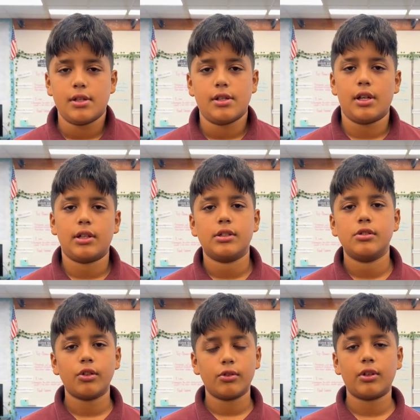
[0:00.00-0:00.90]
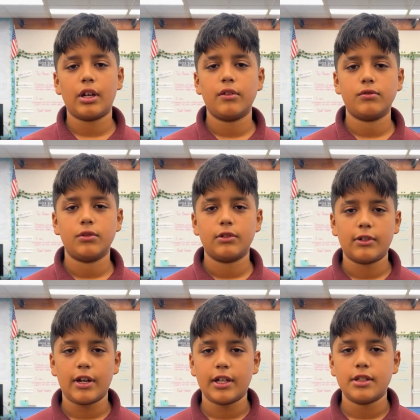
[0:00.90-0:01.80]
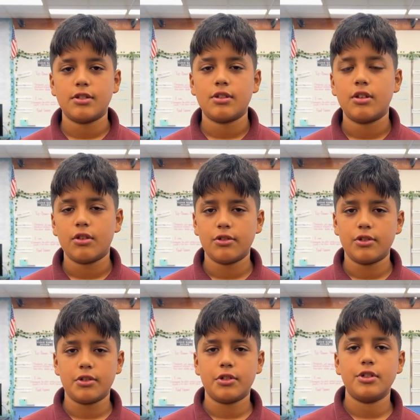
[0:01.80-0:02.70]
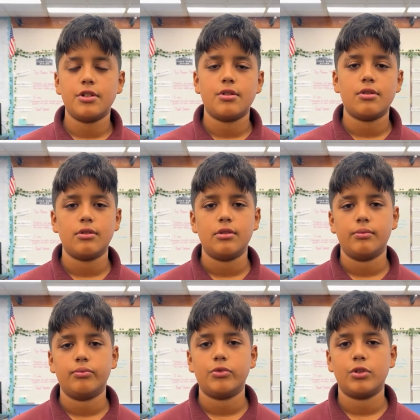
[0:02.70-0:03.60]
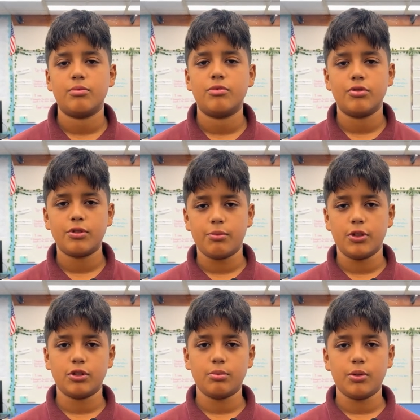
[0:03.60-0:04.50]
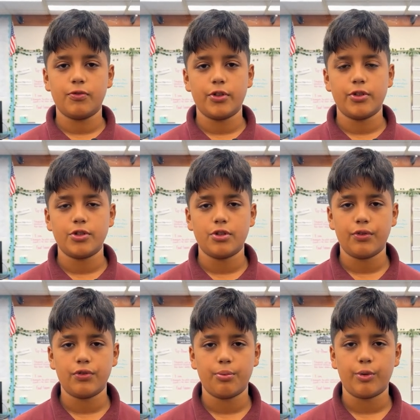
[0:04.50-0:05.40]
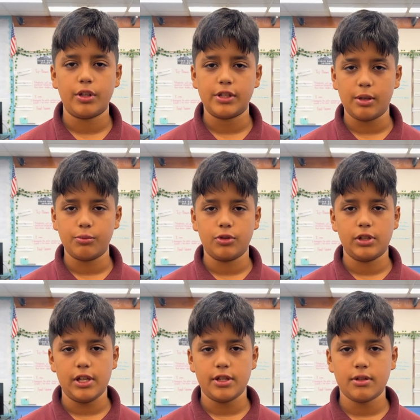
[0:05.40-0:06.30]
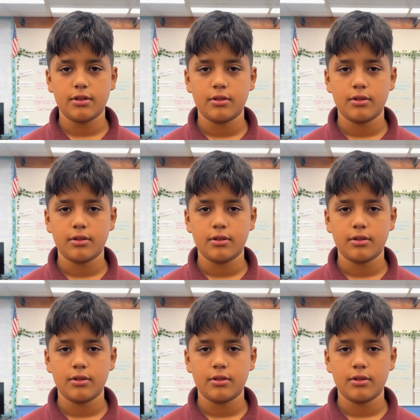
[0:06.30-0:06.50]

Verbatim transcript: Second, so you can have good grades. Third, so you can be responsible for yourself to be in time to class.